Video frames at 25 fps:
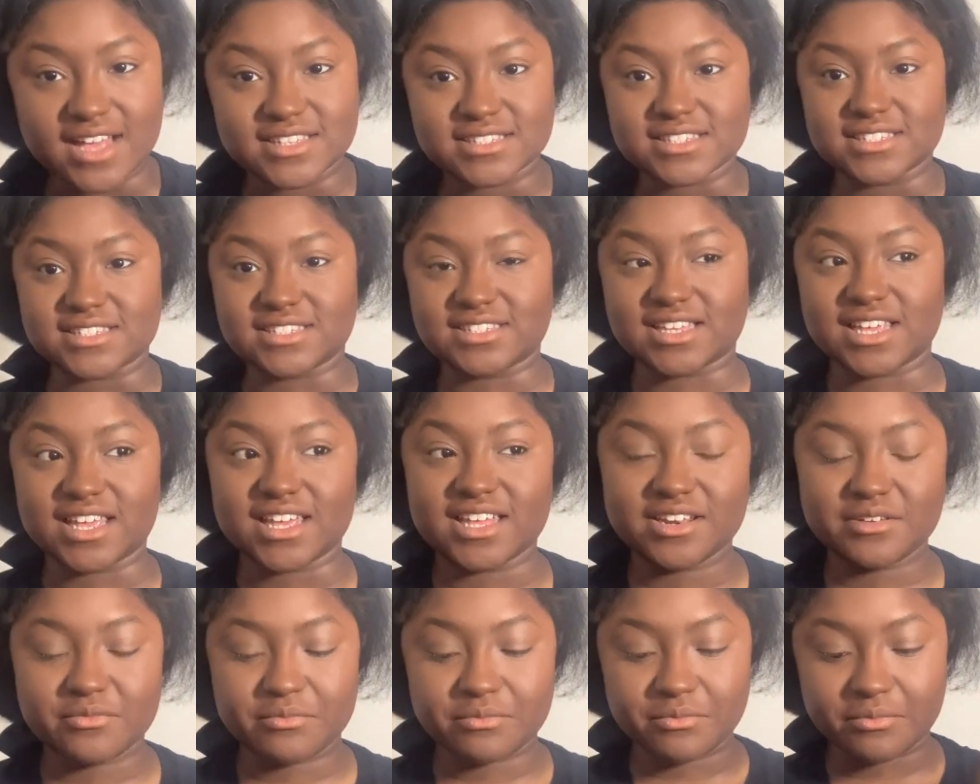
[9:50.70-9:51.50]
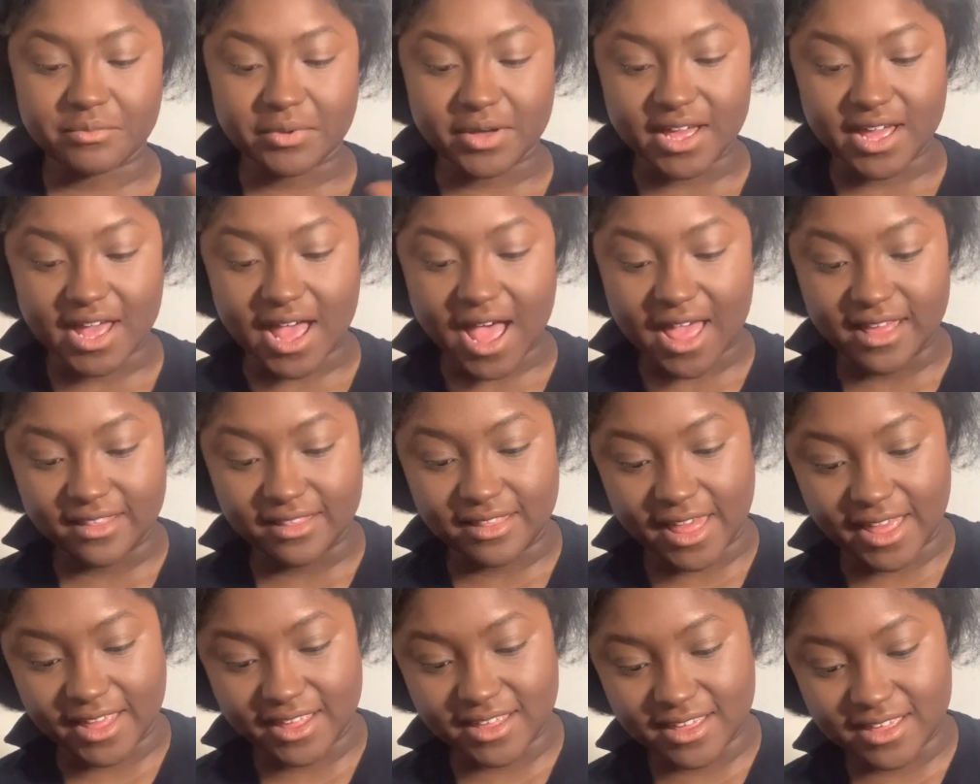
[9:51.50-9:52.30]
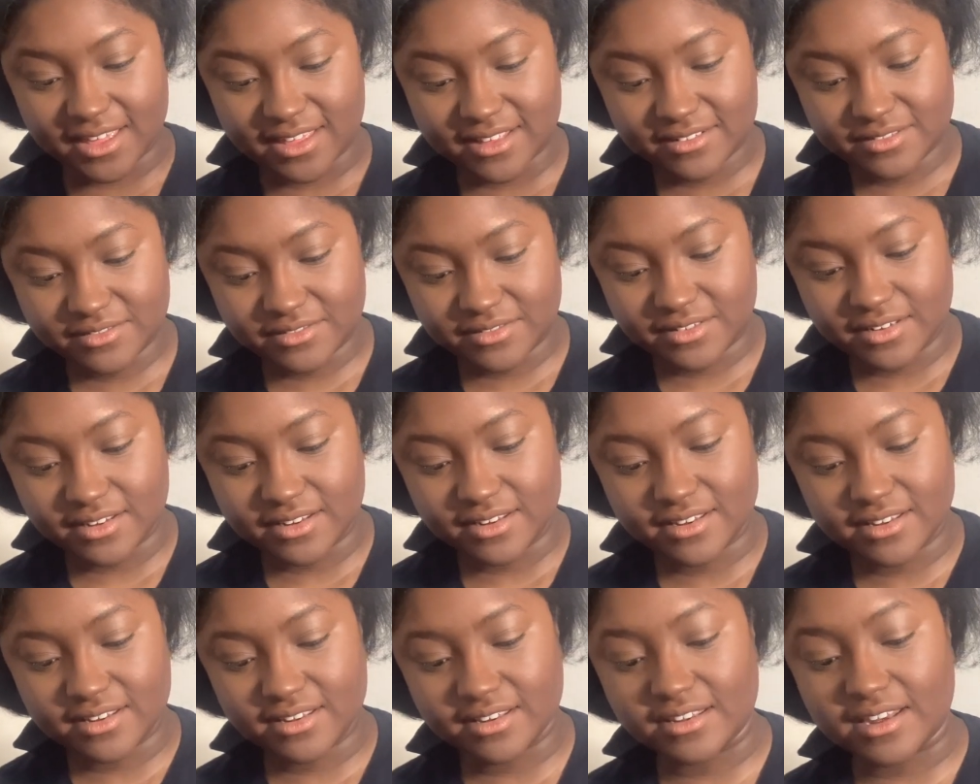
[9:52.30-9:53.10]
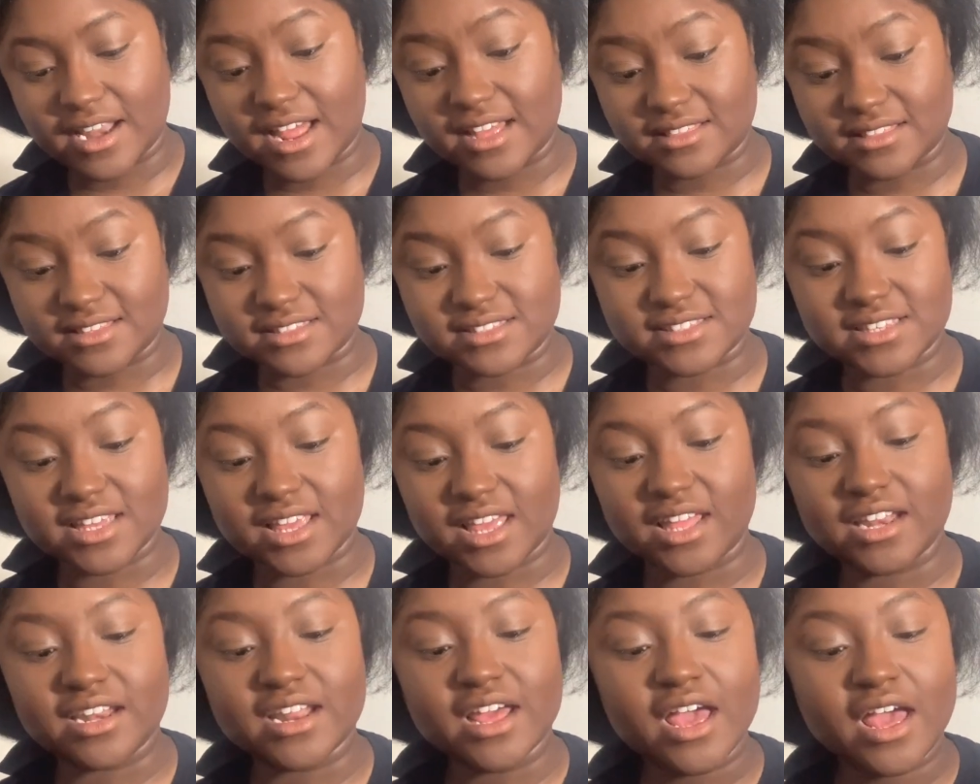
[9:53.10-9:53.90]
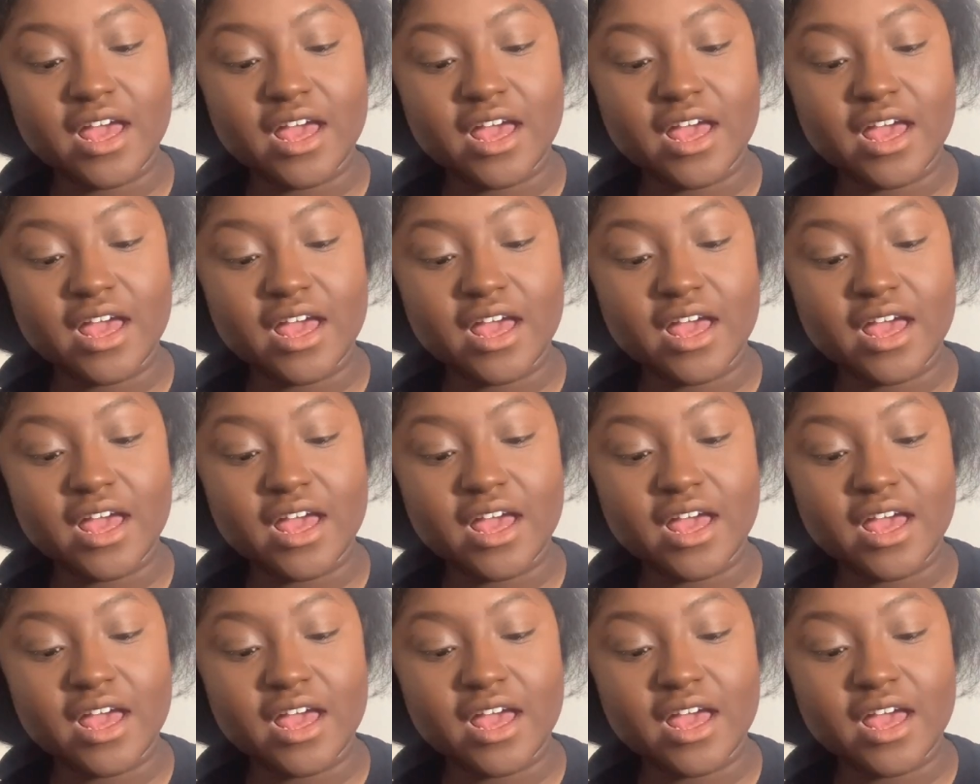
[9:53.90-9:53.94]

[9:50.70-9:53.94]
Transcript: scent, but I like it. Not the scent,